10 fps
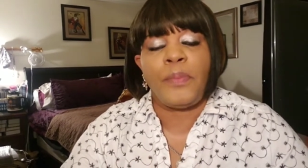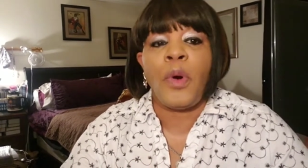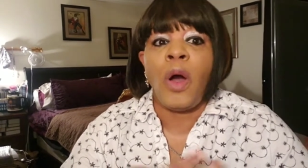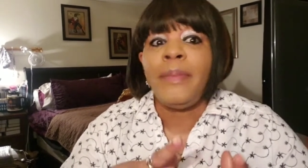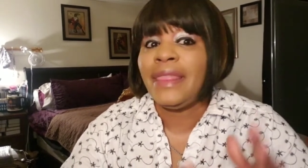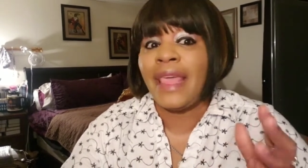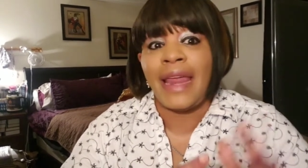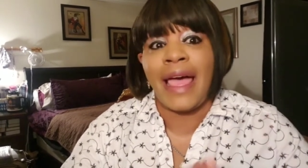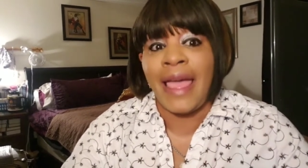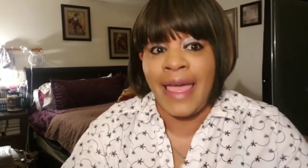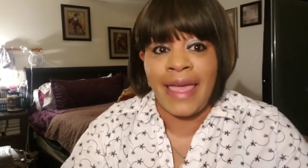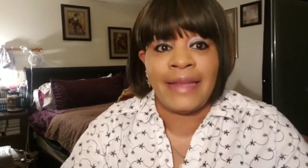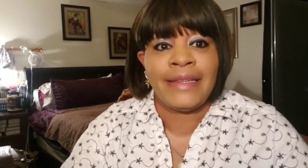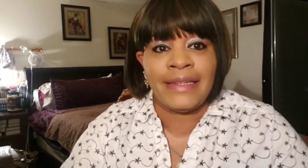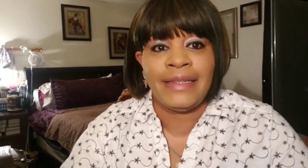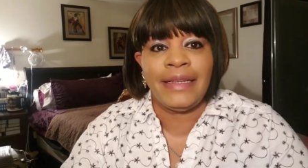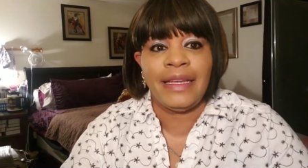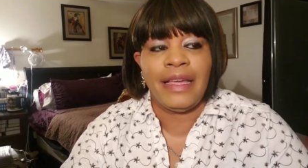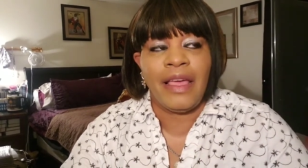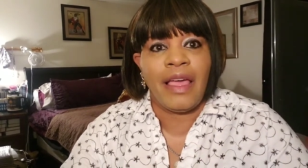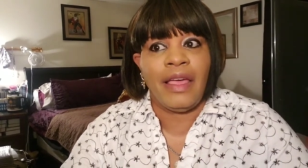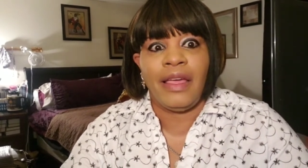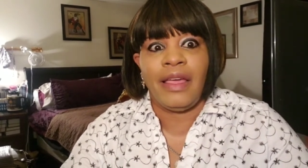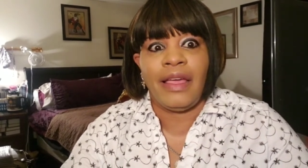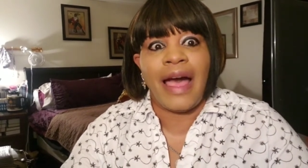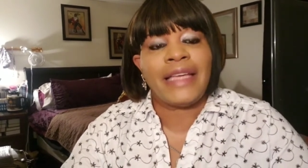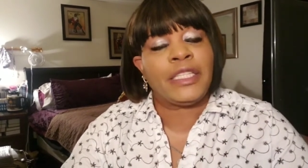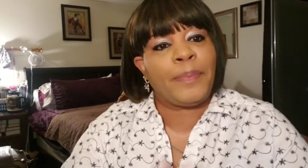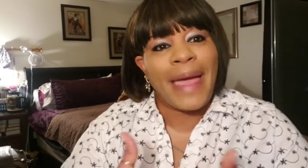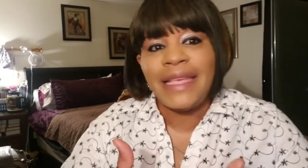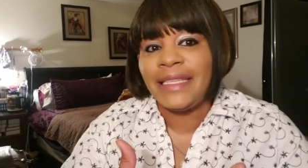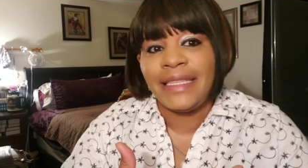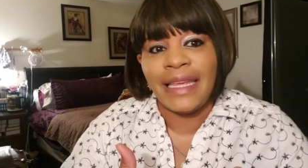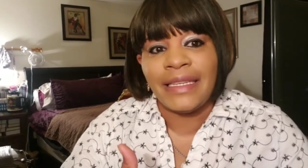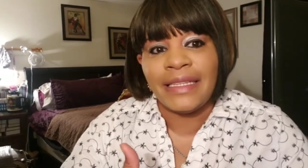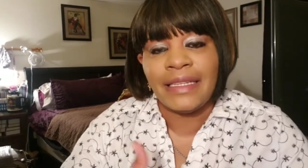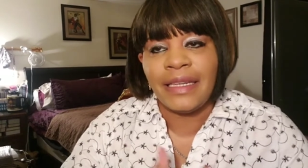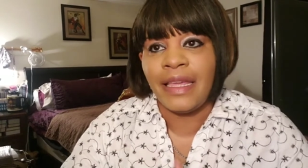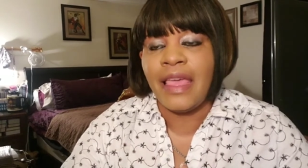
appointment that I had, I spaced it.